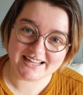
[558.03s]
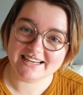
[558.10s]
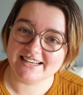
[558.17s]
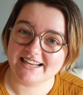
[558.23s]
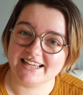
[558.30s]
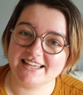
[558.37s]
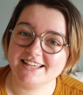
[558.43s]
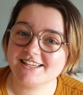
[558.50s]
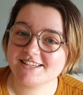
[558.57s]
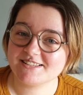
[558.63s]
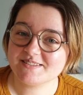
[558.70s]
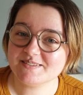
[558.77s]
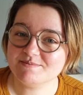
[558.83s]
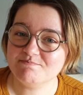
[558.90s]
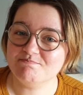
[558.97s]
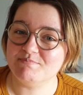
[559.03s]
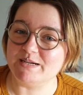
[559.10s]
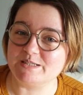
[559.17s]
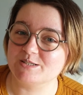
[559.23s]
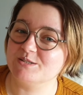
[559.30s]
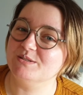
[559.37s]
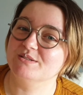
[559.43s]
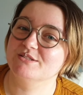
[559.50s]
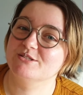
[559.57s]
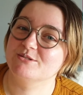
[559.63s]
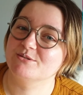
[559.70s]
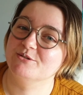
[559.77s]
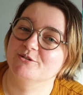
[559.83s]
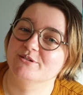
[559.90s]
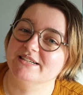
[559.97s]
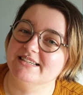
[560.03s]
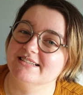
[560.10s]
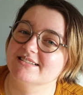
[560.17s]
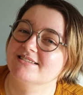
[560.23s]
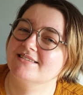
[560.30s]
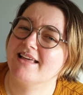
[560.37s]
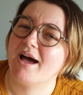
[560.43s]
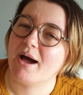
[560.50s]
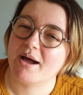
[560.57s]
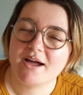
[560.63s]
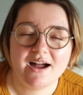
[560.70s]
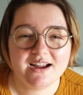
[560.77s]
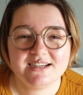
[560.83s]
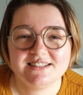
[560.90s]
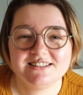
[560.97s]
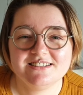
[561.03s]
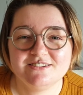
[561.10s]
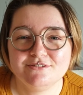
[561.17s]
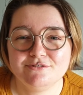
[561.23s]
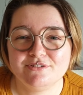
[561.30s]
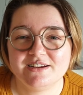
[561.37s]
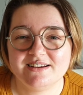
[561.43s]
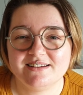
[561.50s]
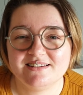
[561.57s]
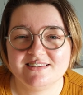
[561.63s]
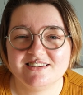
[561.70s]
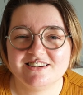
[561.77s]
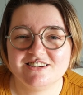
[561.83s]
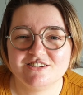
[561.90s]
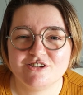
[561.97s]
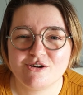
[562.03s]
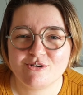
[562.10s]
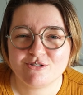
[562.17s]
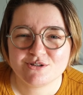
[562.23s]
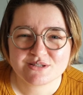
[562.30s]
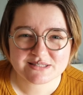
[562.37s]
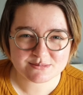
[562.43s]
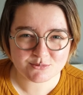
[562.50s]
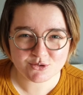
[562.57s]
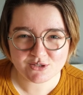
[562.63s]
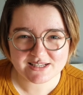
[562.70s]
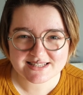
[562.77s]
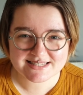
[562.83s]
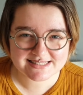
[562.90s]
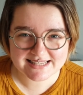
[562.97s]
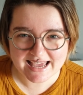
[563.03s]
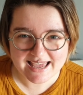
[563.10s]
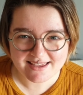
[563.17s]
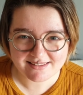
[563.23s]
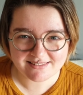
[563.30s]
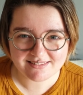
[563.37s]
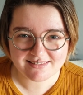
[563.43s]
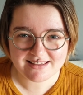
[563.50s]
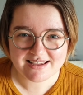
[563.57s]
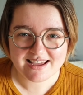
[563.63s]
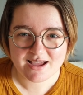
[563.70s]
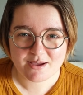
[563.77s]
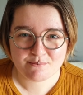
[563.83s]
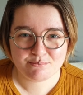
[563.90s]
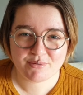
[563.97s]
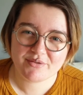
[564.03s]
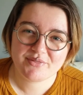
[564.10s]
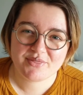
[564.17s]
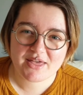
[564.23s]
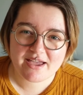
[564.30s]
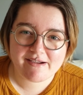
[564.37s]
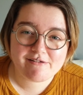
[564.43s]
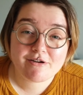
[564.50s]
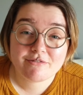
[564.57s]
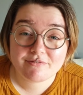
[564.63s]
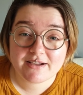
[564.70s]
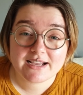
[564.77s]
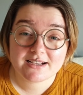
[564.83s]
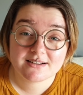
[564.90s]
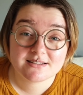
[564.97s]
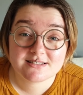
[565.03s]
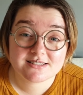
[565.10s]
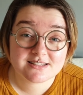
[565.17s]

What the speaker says: like magical stories that are kind of on a smaller scale, but their effects